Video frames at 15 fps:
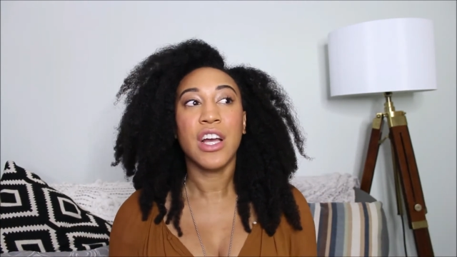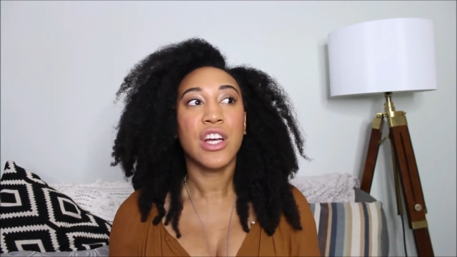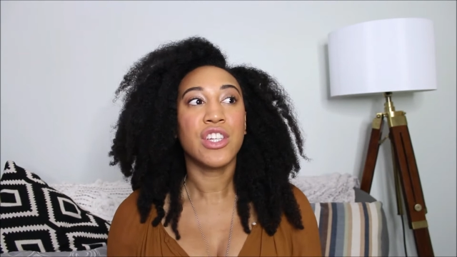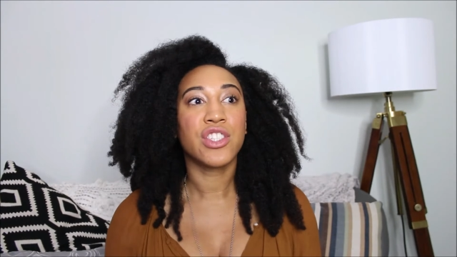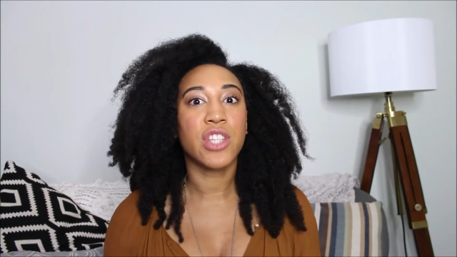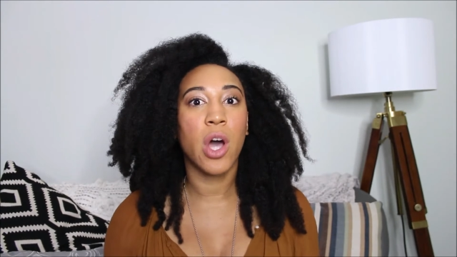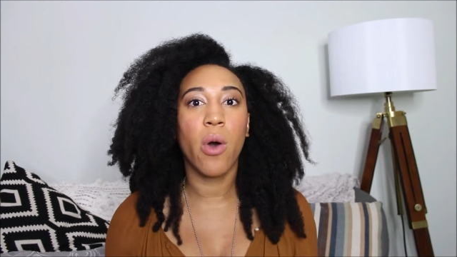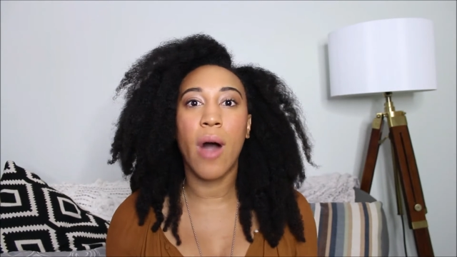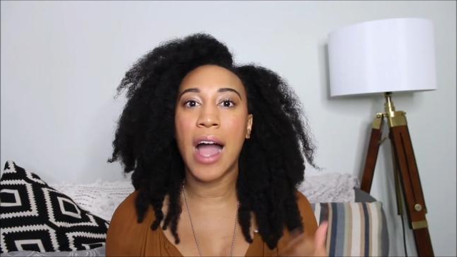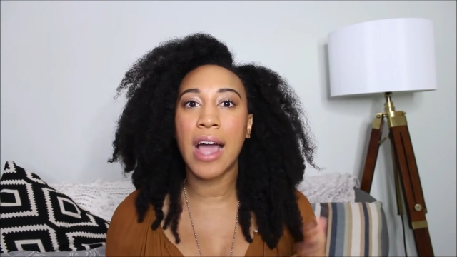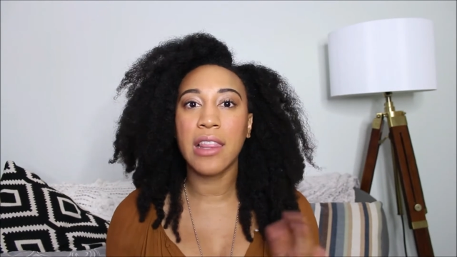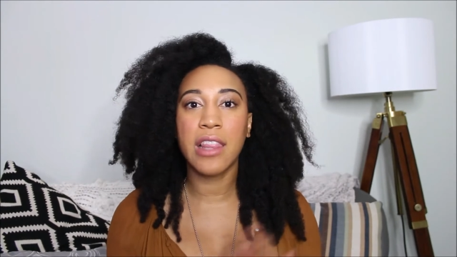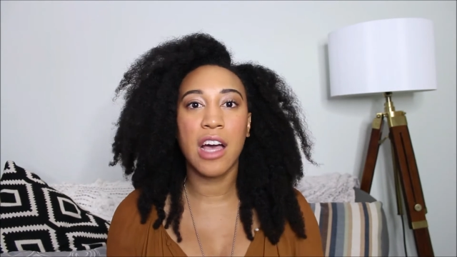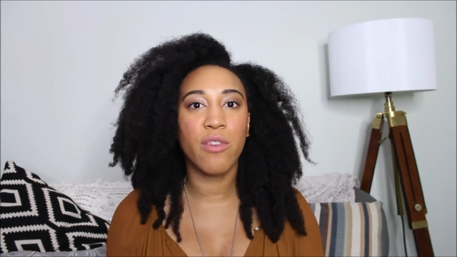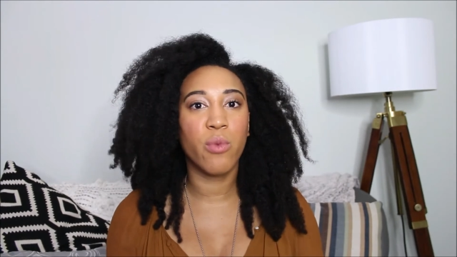So I
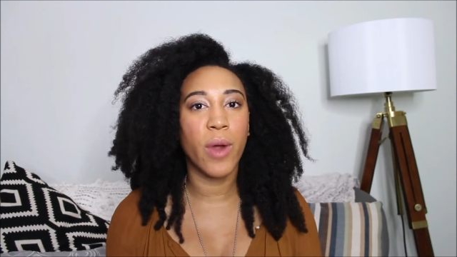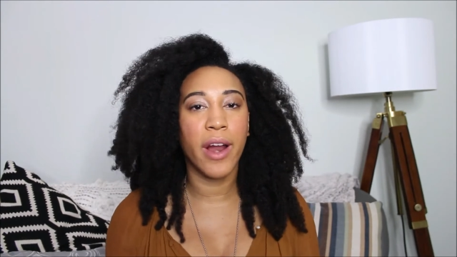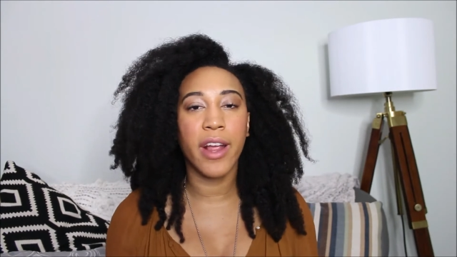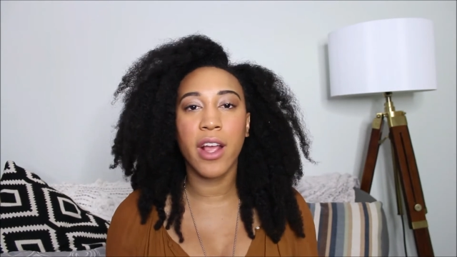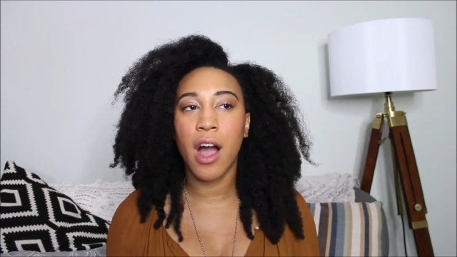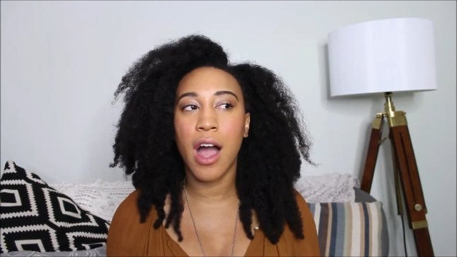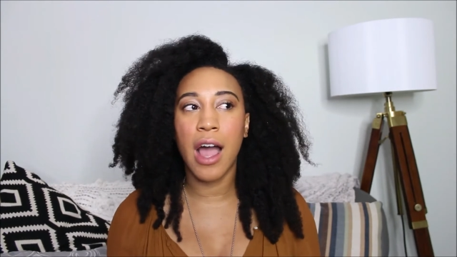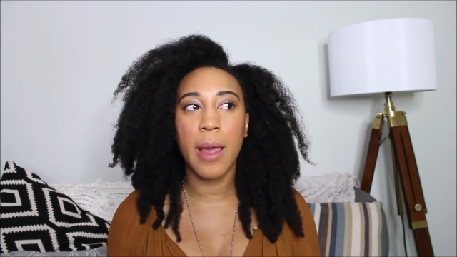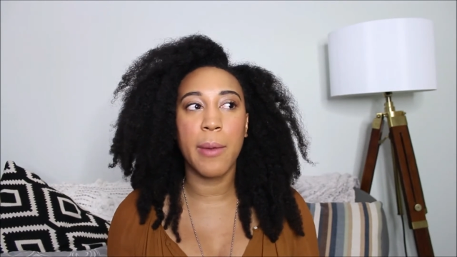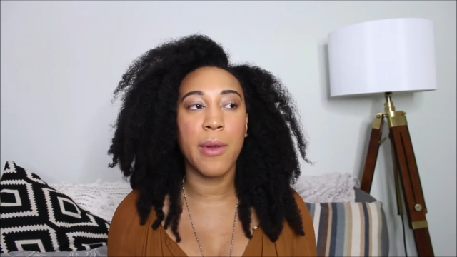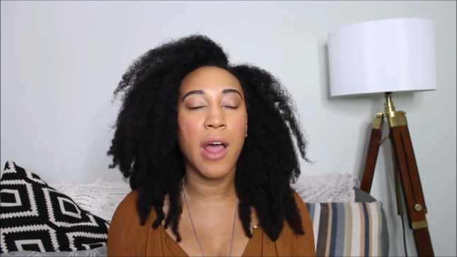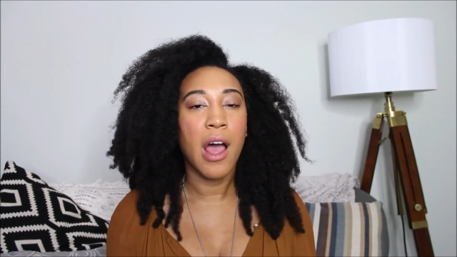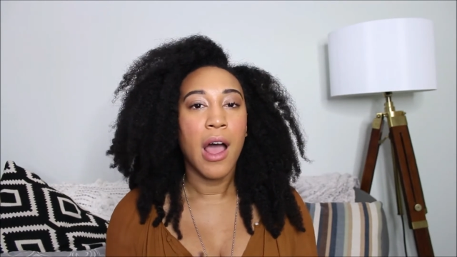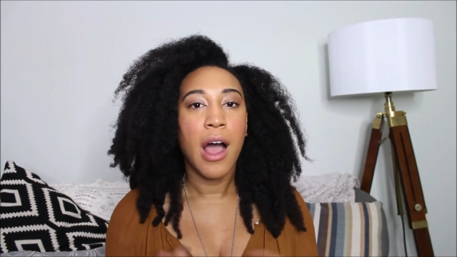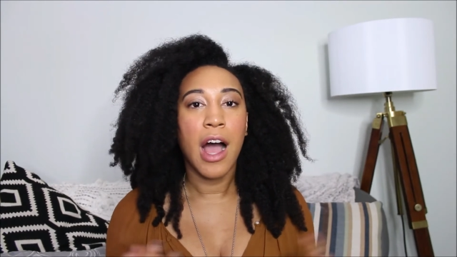love wearing
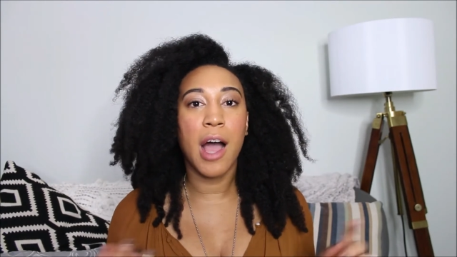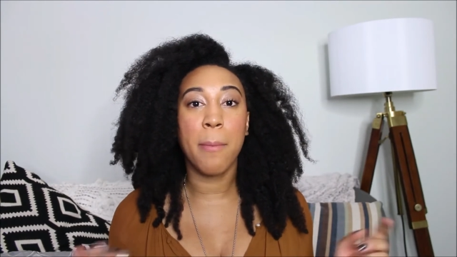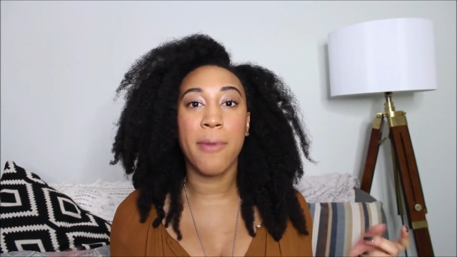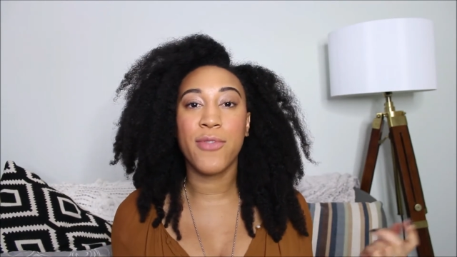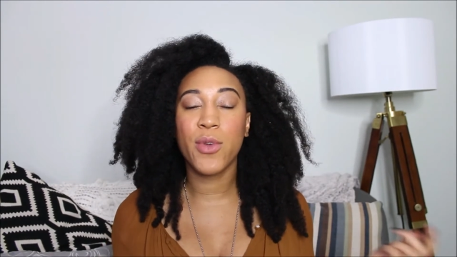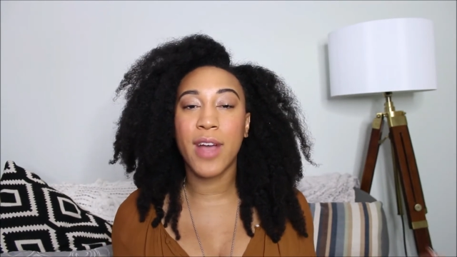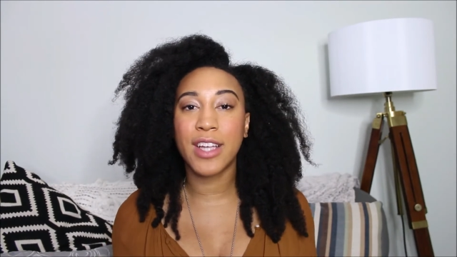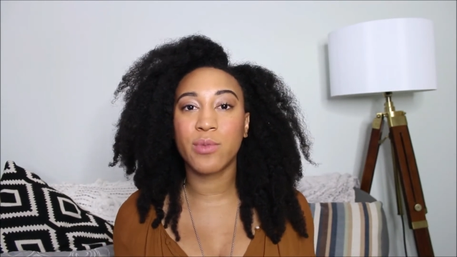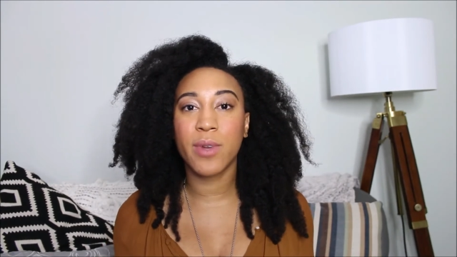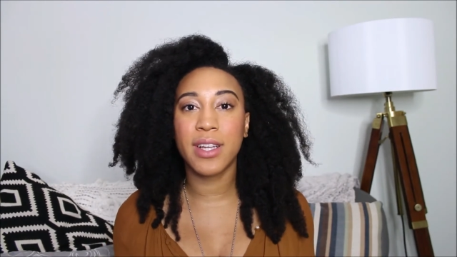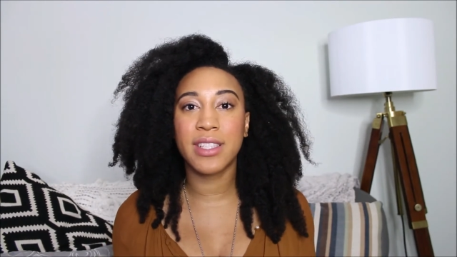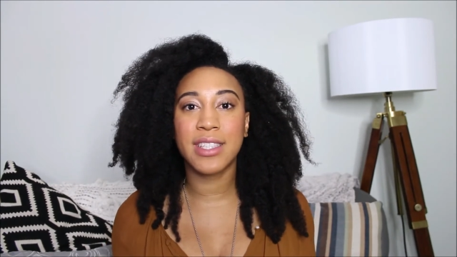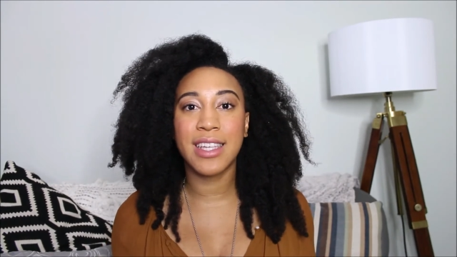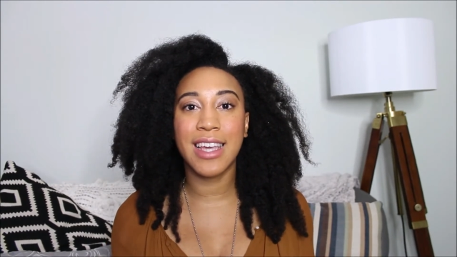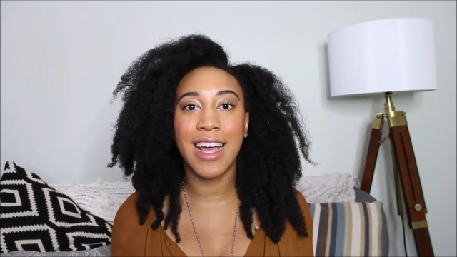cotton. If you guys want to
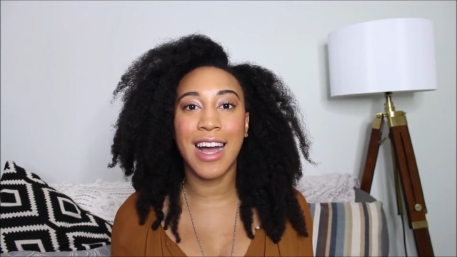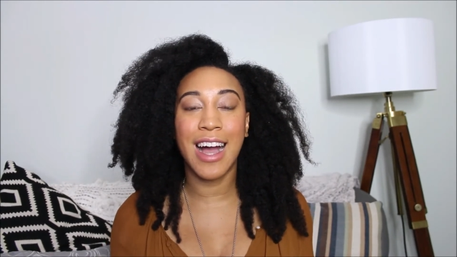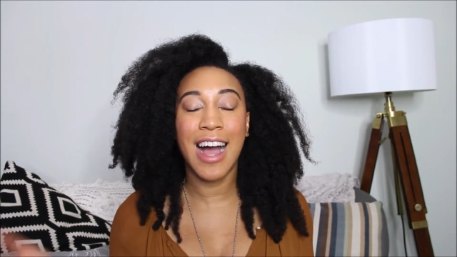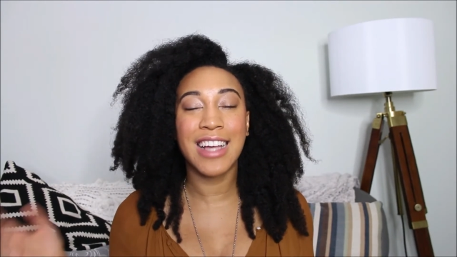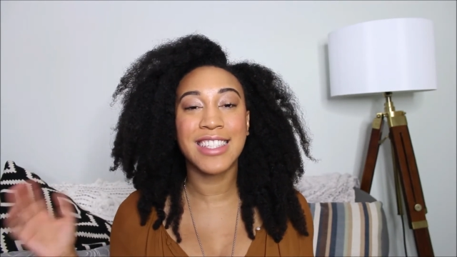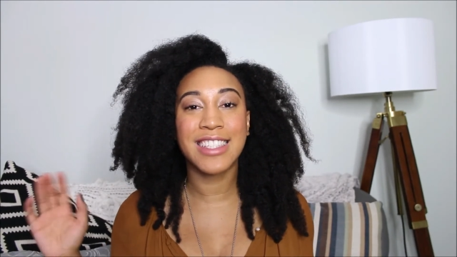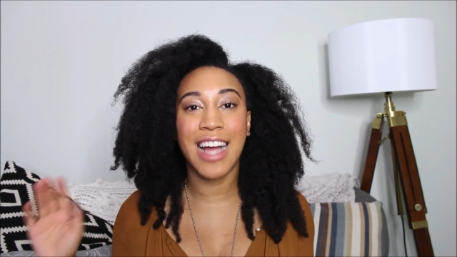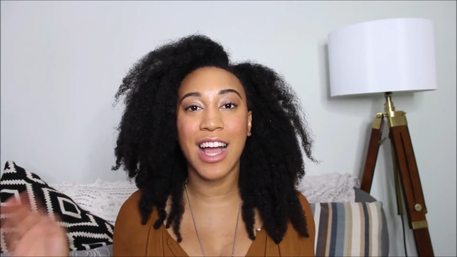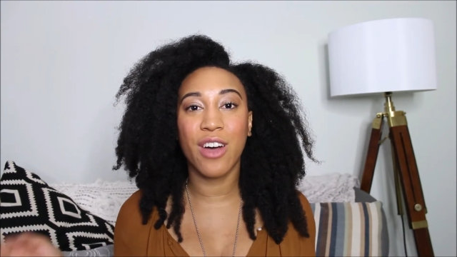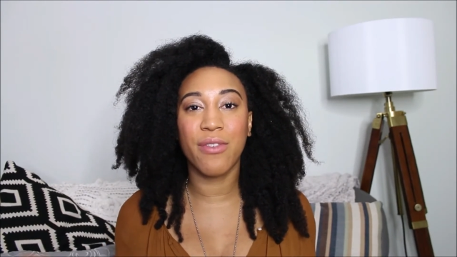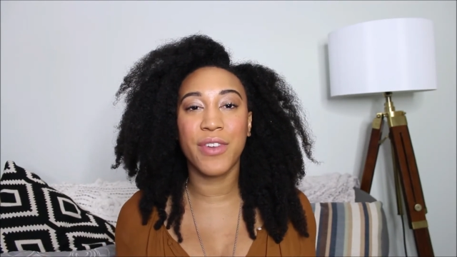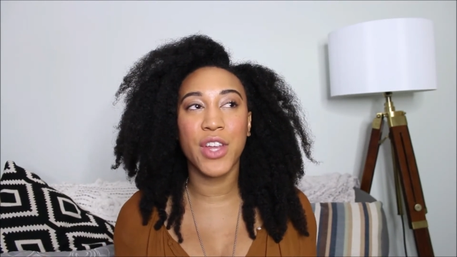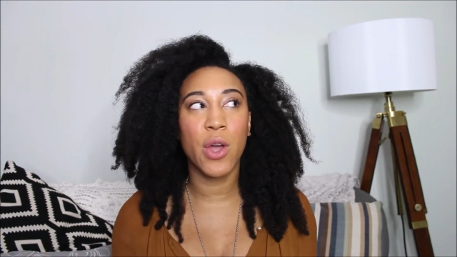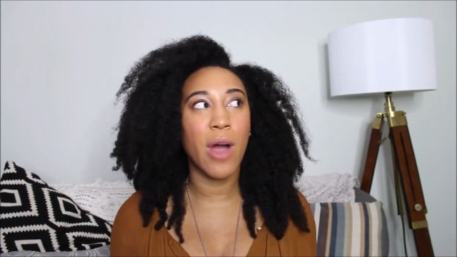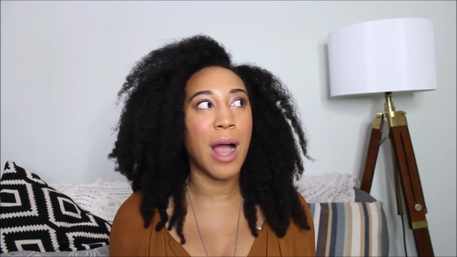see a style
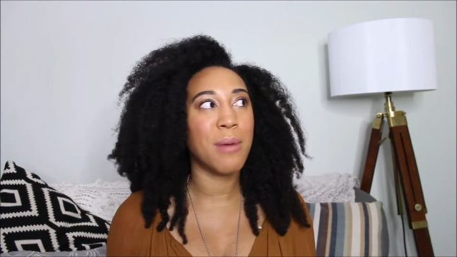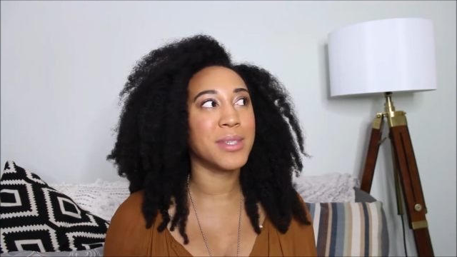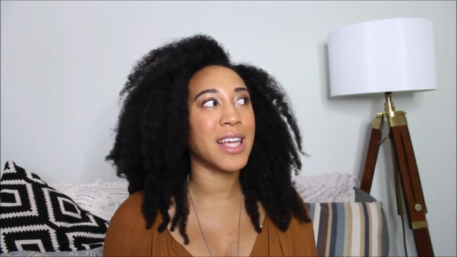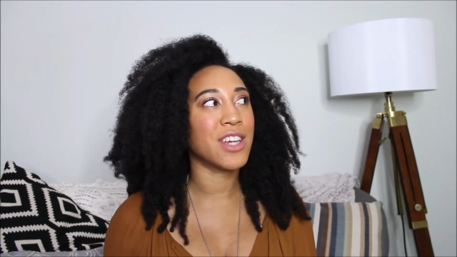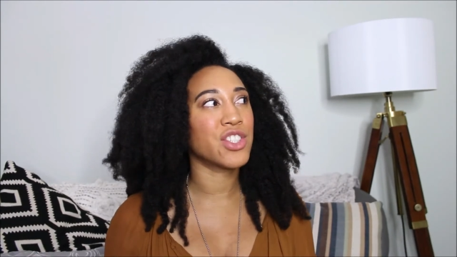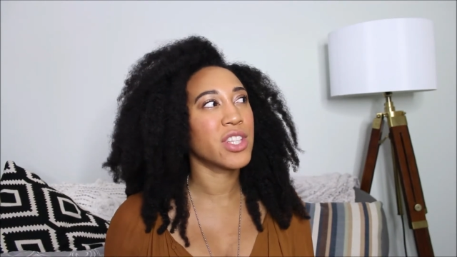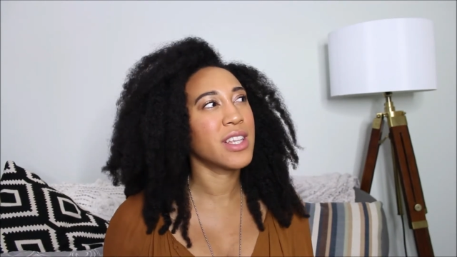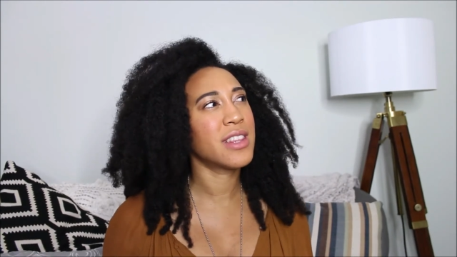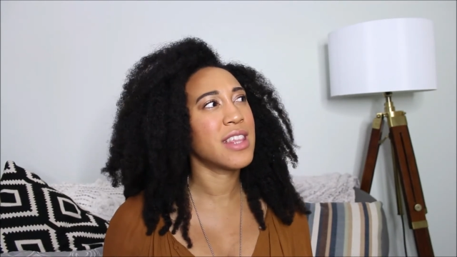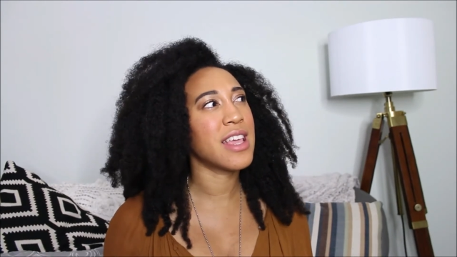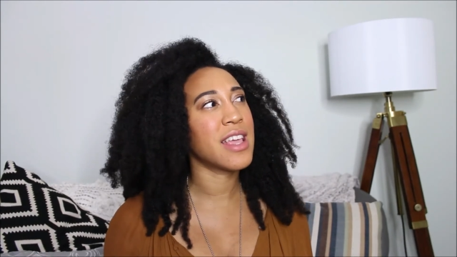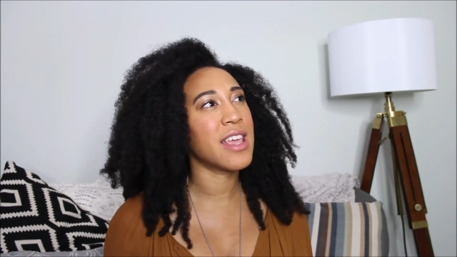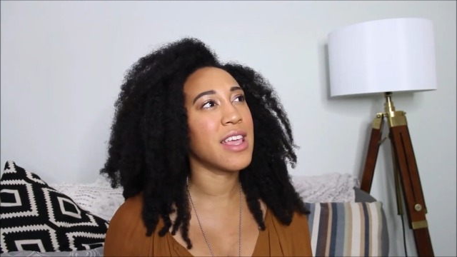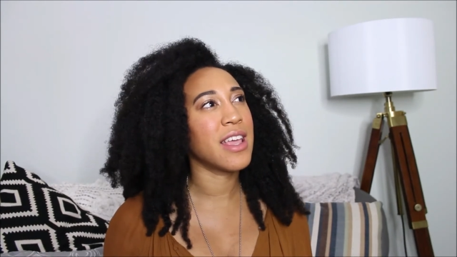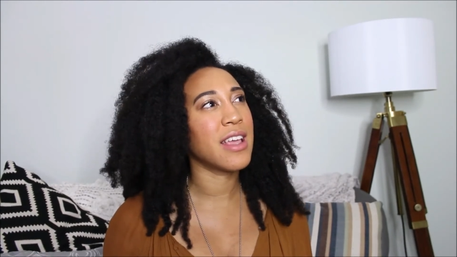video, I was actually
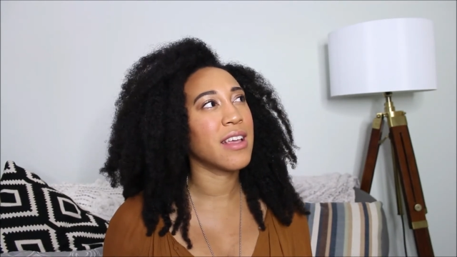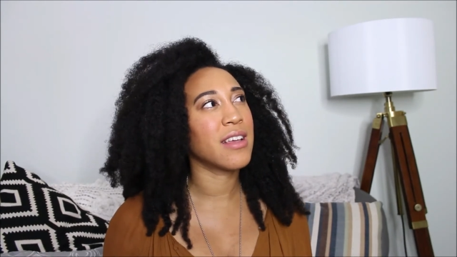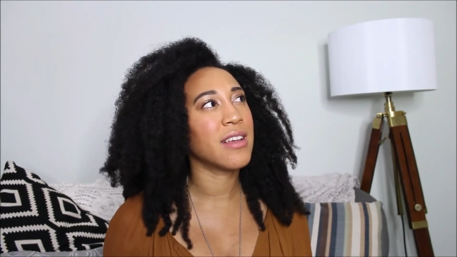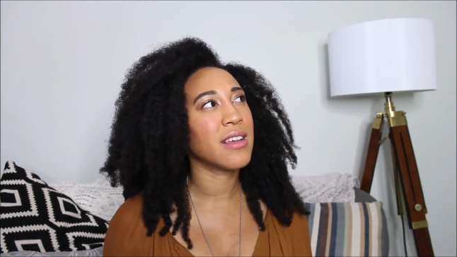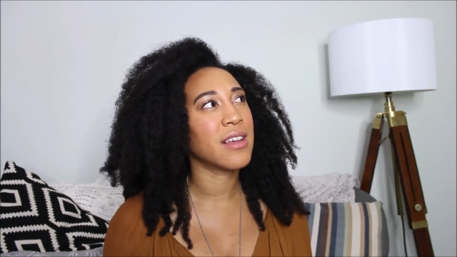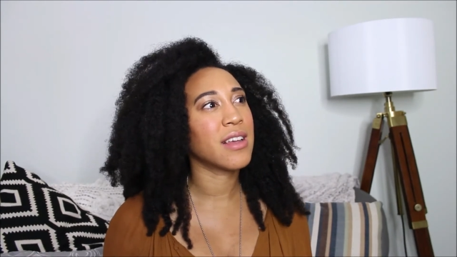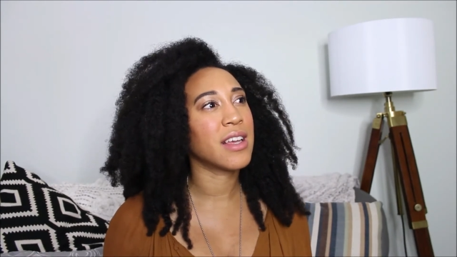thinking,